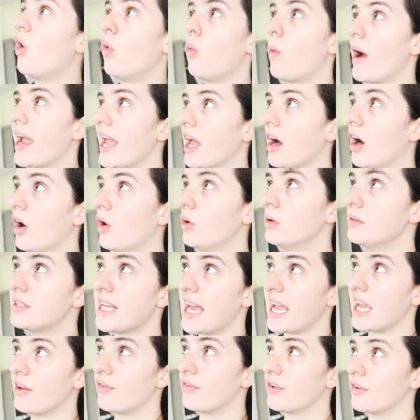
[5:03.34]
I'll wait a whole
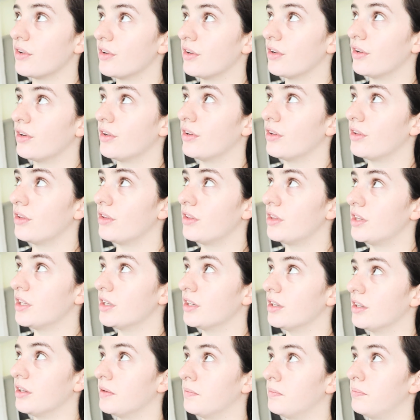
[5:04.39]
day for
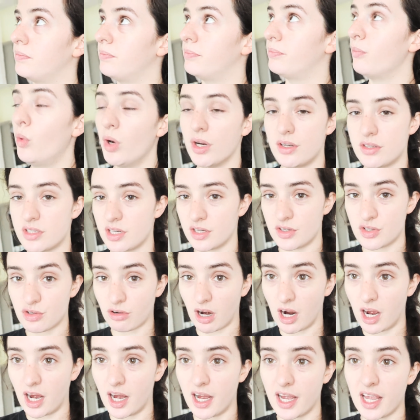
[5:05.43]
the wood to
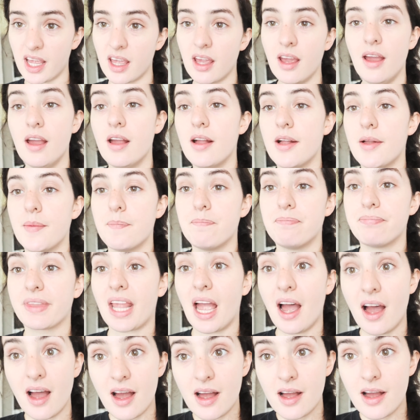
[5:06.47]
dry.
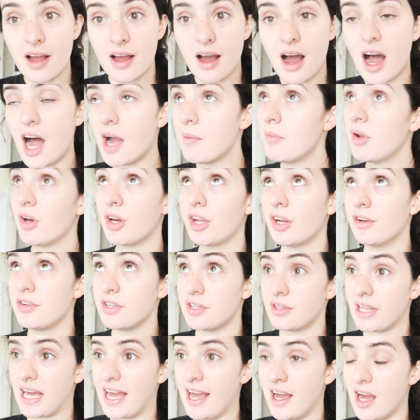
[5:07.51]
I'm not gonna
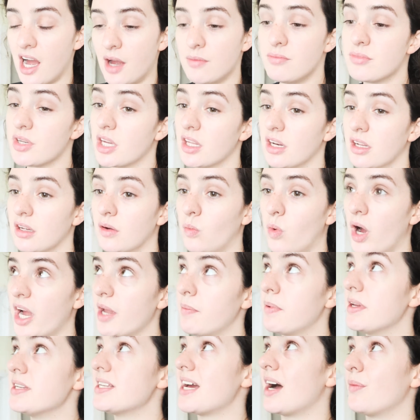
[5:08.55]
do that. I'm gonna
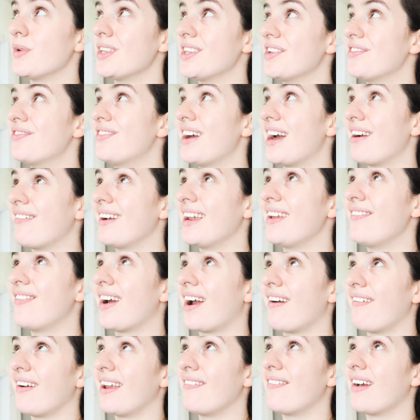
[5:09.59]
wipe it down with a very,
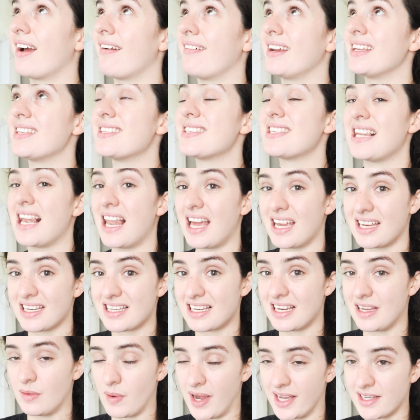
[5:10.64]
very, very
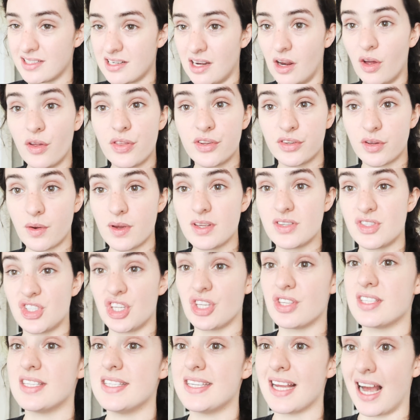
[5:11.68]
slightly wet cloth, so it's
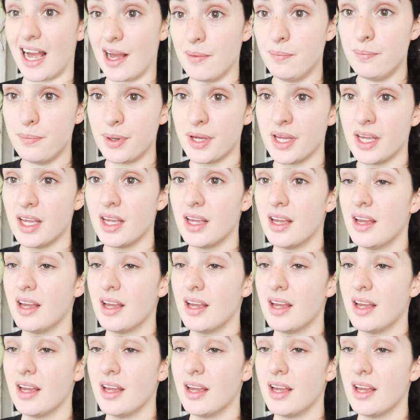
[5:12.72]
just damp,